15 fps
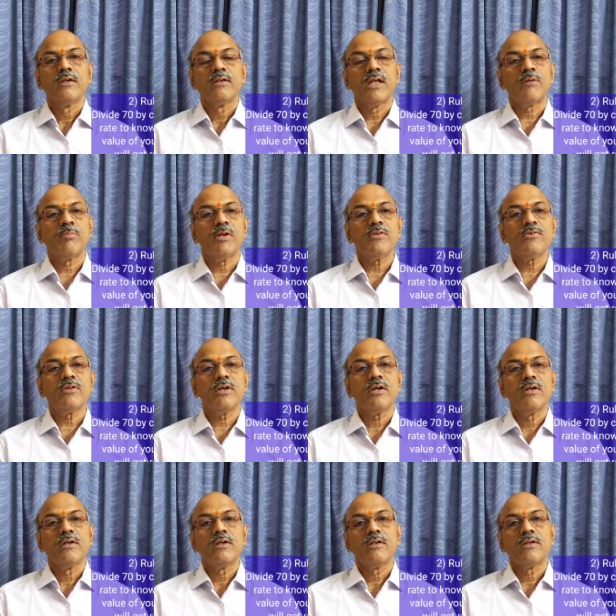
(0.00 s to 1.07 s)
that means
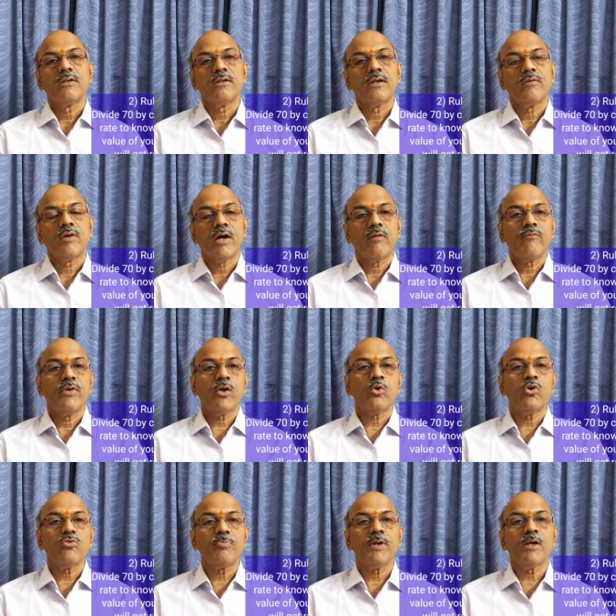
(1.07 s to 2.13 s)
we are
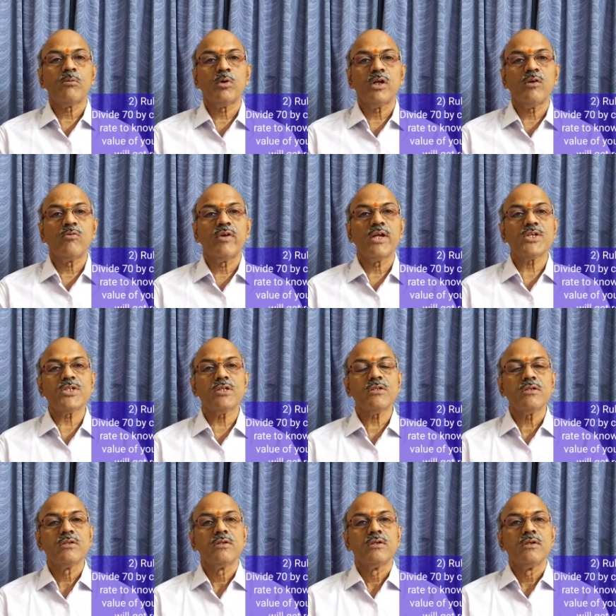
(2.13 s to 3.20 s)
going to speak about
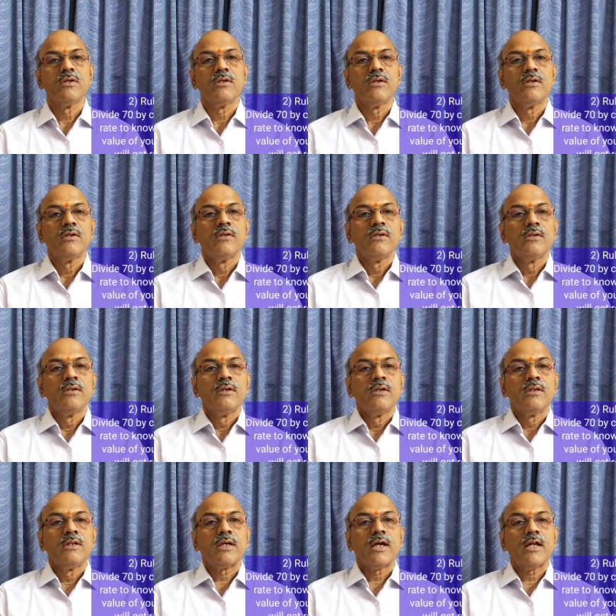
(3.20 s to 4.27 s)
inflation.
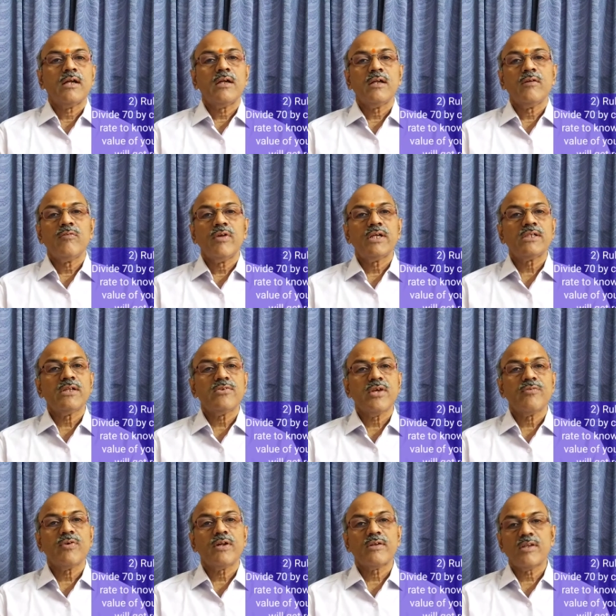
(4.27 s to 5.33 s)
The current inflation,
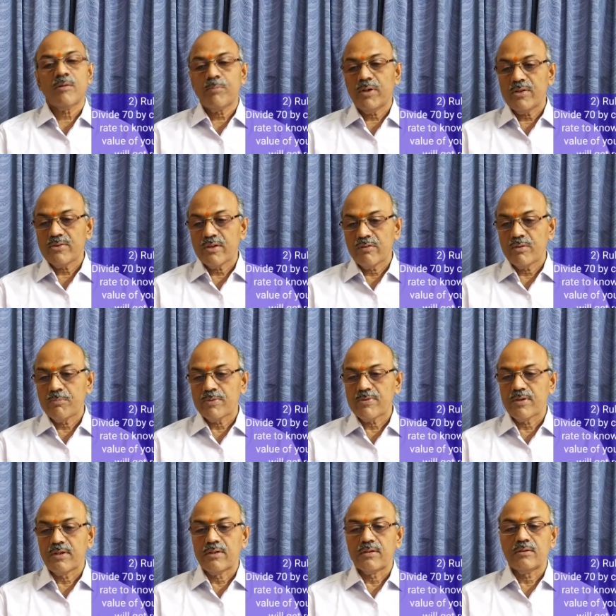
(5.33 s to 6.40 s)
say for example, is
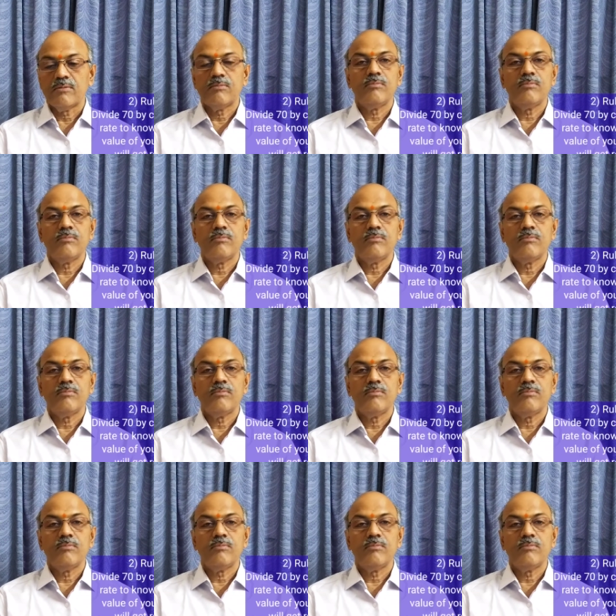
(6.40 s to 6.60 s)
7%.